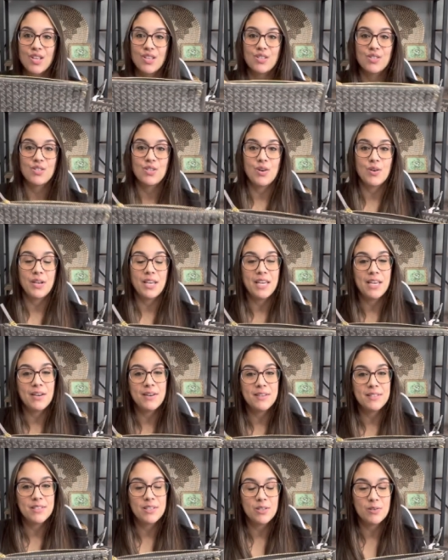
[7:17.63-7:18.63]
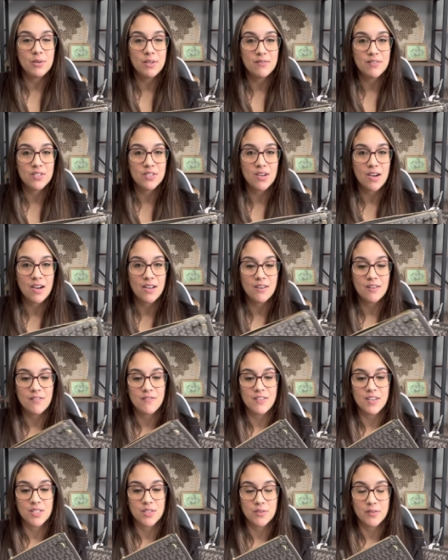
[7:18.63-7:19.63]
So here is a Louis Vuitton
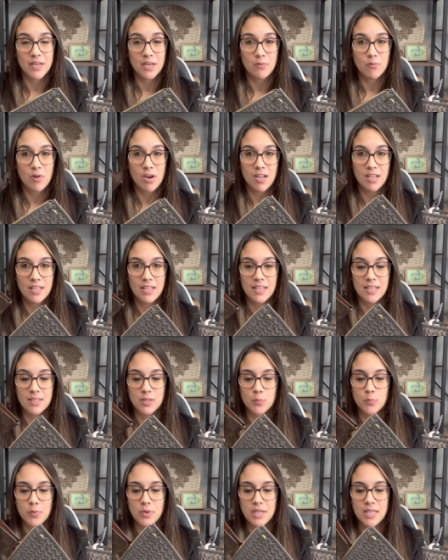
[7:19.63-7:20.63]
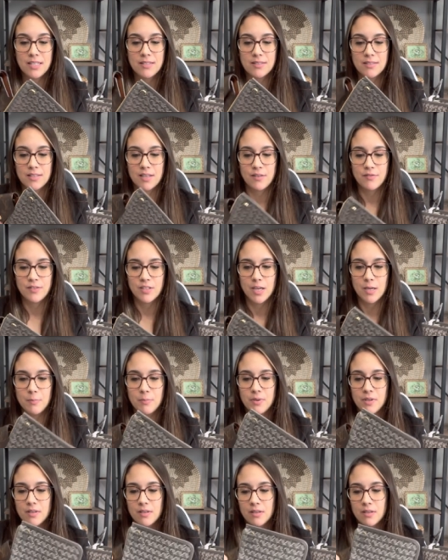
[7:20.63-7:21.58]
Victorine wallet. It's pretty stuffed up